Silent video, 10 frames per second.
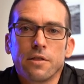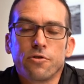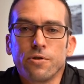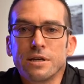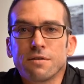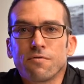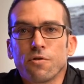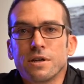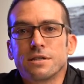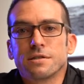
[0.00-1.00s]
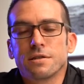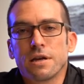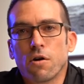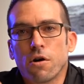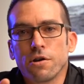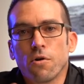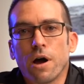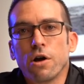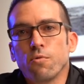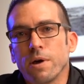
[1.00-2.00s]
The reason for this is, on your
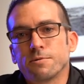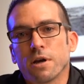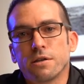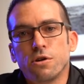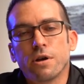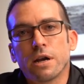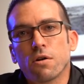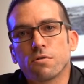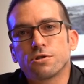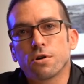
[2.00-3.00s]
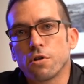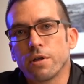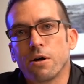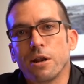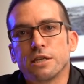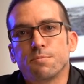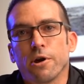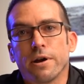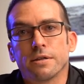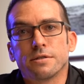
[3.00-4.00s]
own website, you can control the whole
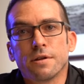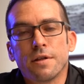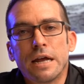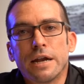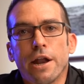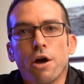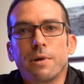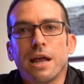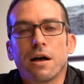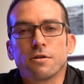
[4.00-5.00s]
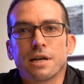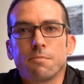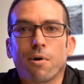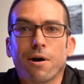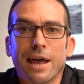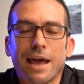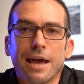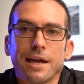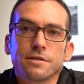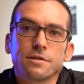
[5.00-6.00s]
experience. Nobody else can buy
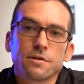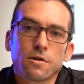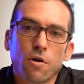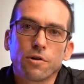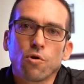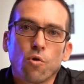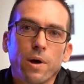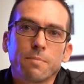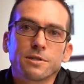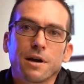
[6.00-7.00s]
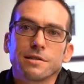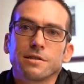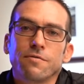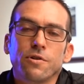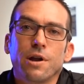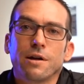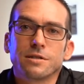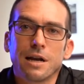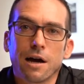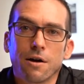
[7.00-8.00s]
ads on your website if you don't
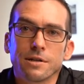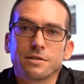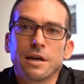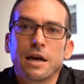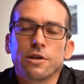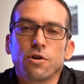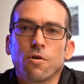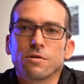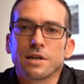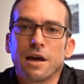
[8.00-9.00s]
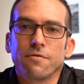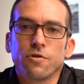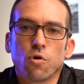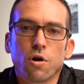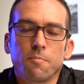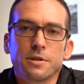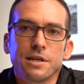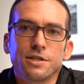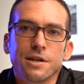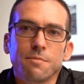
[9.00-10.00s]
allow it. You can't have your
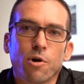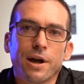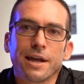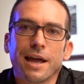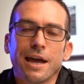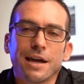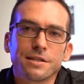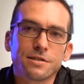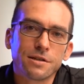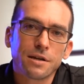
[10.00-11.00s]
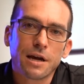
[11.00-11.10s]
competition buying ads